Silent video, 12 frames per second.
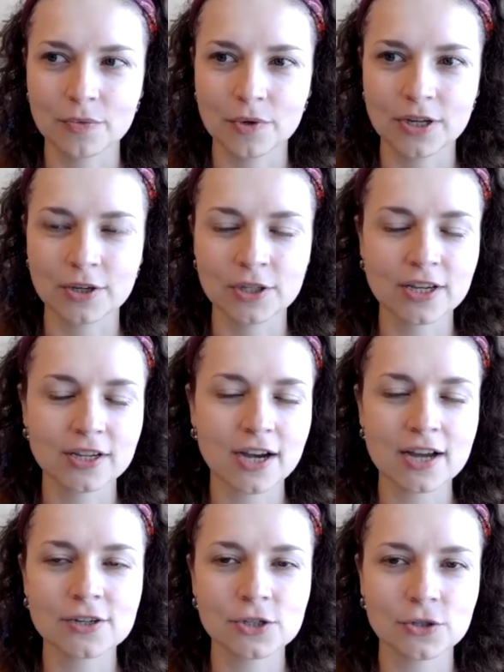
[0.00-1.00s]
it's
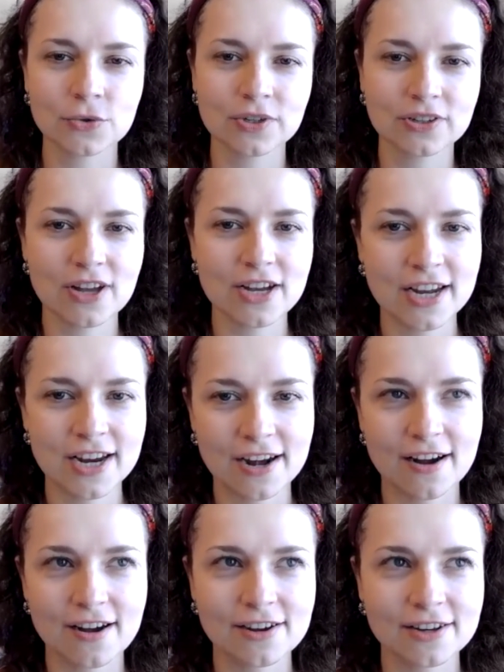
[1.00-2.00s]
kind of shown a light
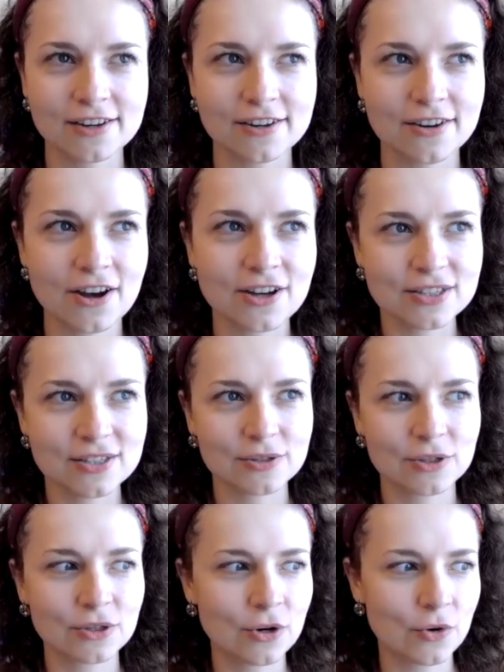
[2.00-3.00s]
on us,
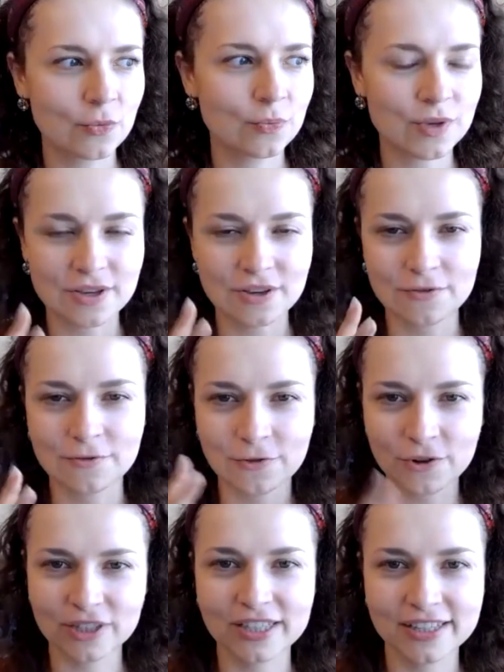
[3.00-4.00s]
being
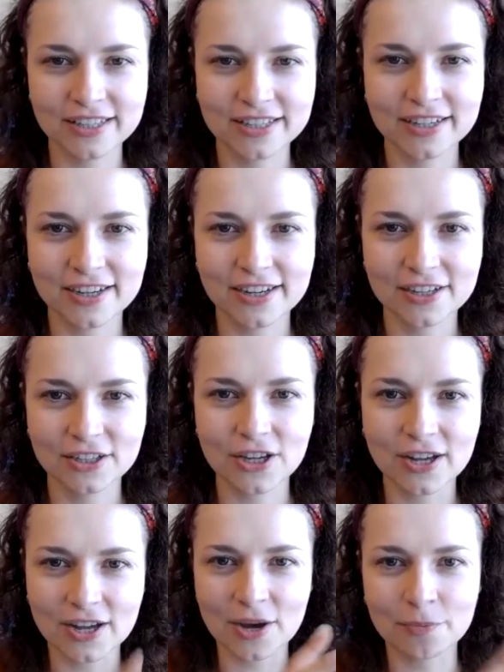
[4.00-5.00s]
fully
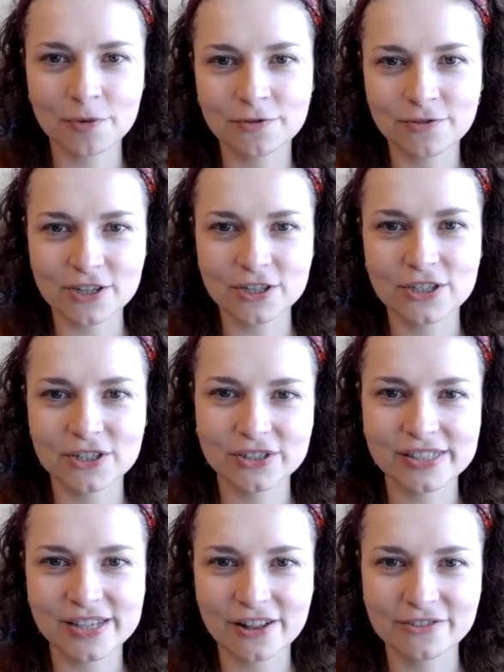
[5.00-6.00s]
a
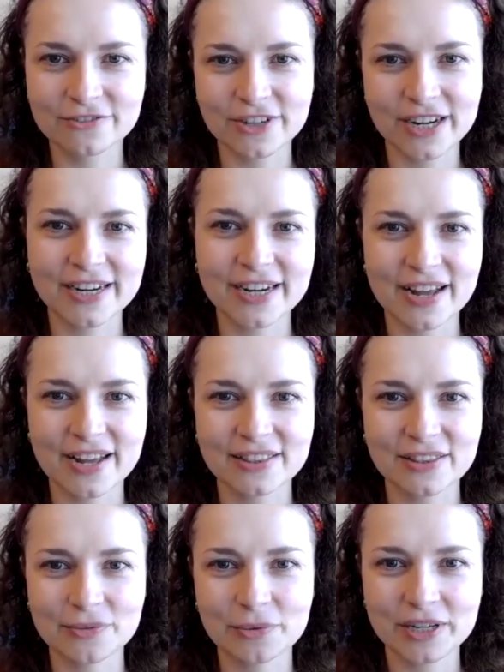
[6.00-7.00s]
professional self, right, at
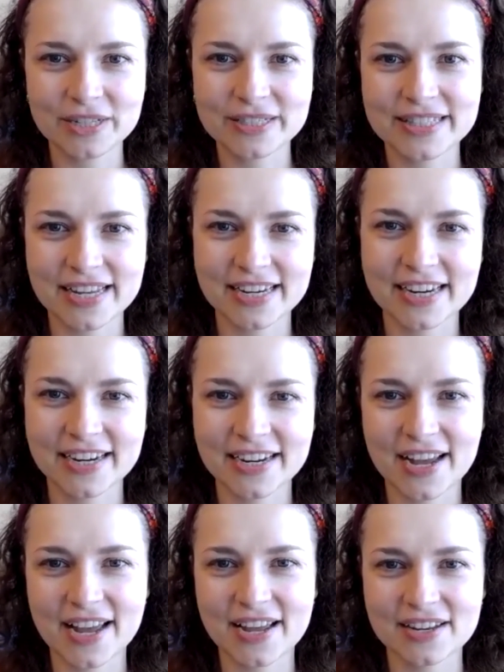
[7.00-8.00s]
the work setting,
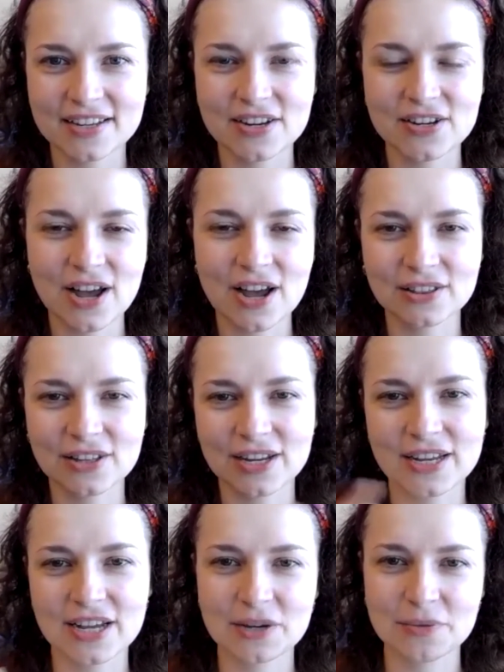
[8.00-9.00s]
and not
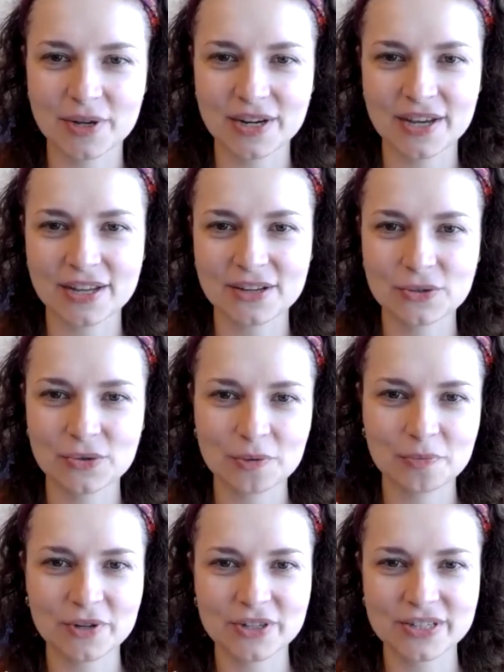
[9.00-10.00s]
letting anybody into
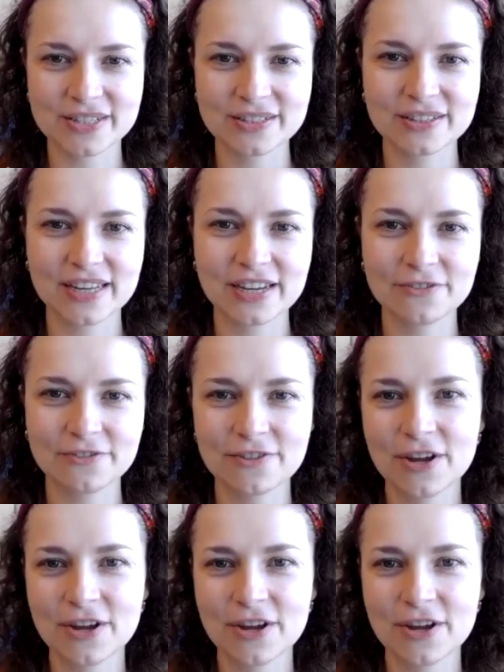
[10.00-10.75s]
our personal life,